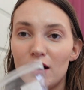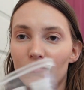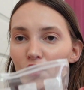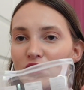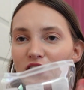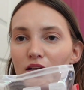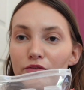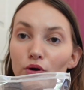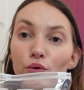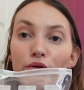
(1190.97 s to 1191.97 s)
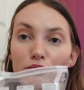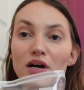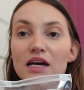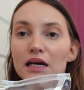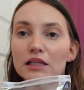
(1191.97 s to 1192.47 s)
I've got this like little
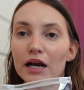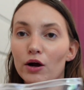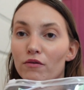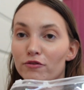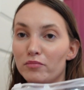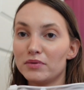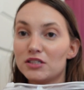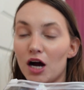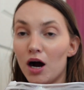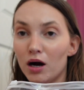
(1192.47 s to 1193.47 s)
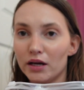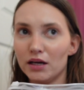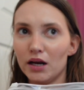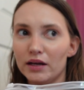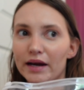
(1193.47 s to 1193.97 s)
3 kit that I got from
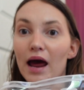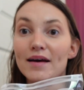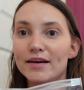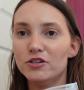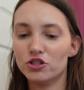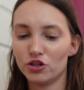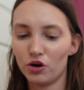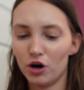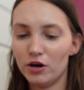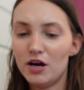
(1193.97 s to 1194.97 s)
Target like ages ago.